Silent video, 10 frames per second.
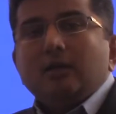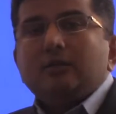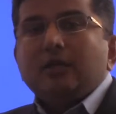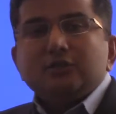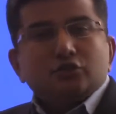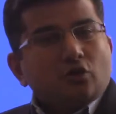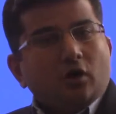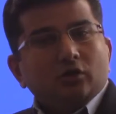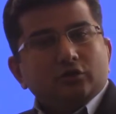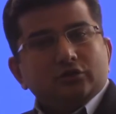The
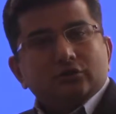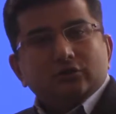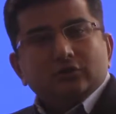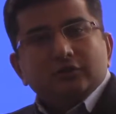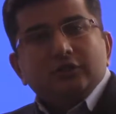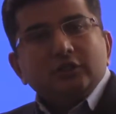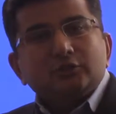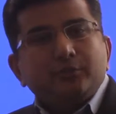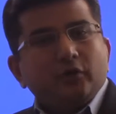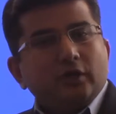installers
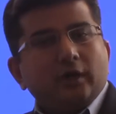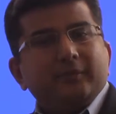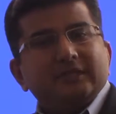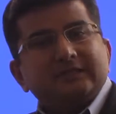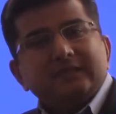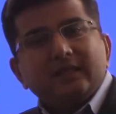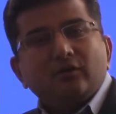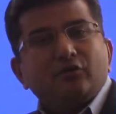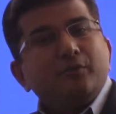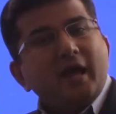just put up a set
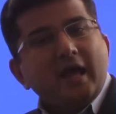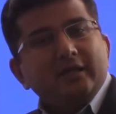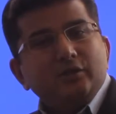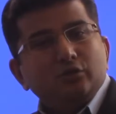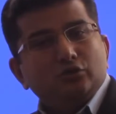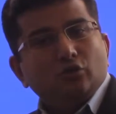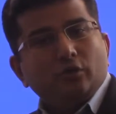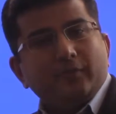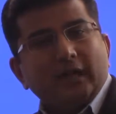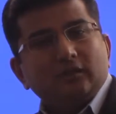of brand new
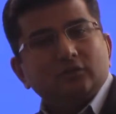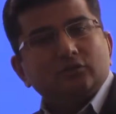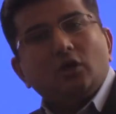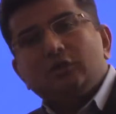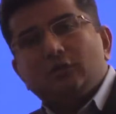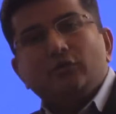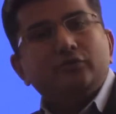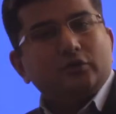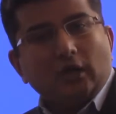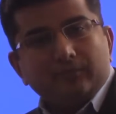solar panels on your
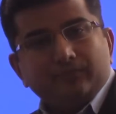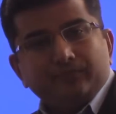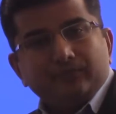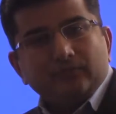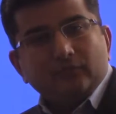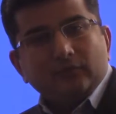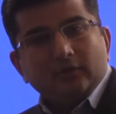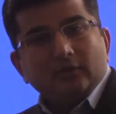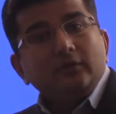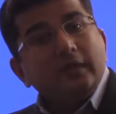rooftop.
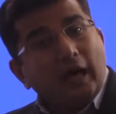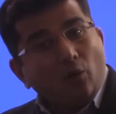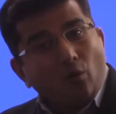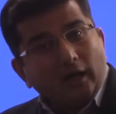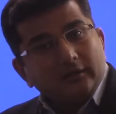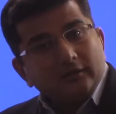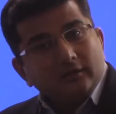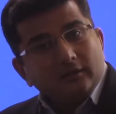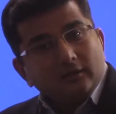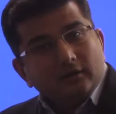Now what?
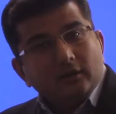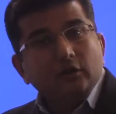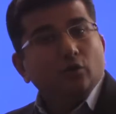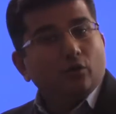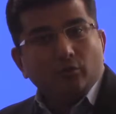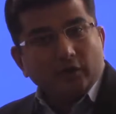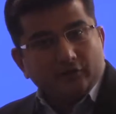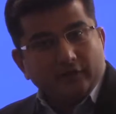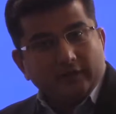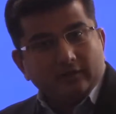You are
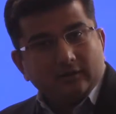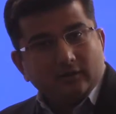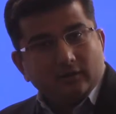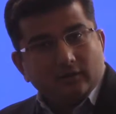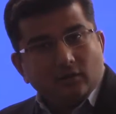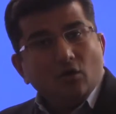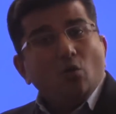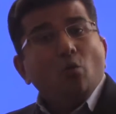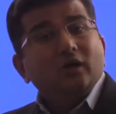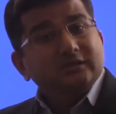wondering.
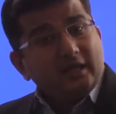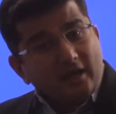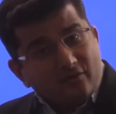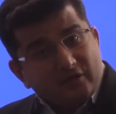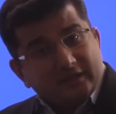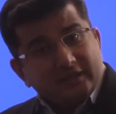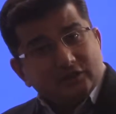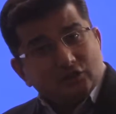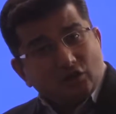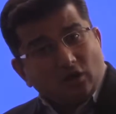Was everything
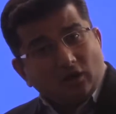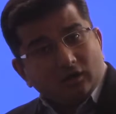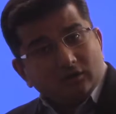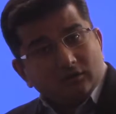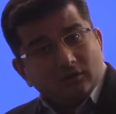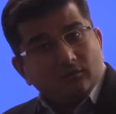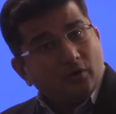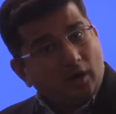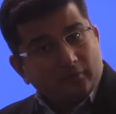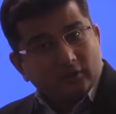installed
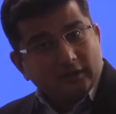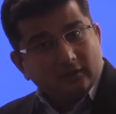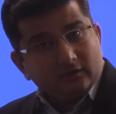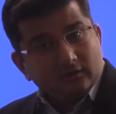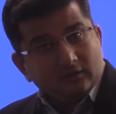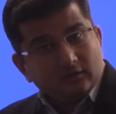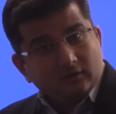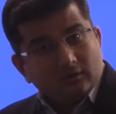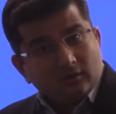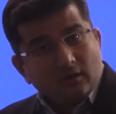properly?
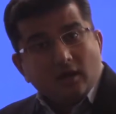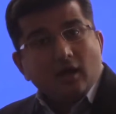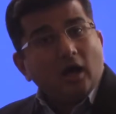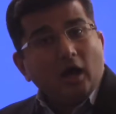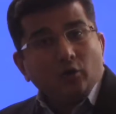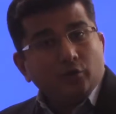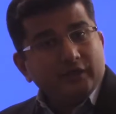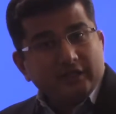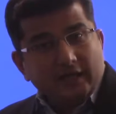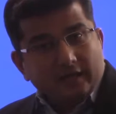How do we
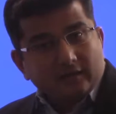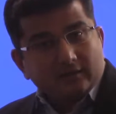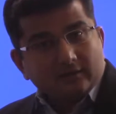check?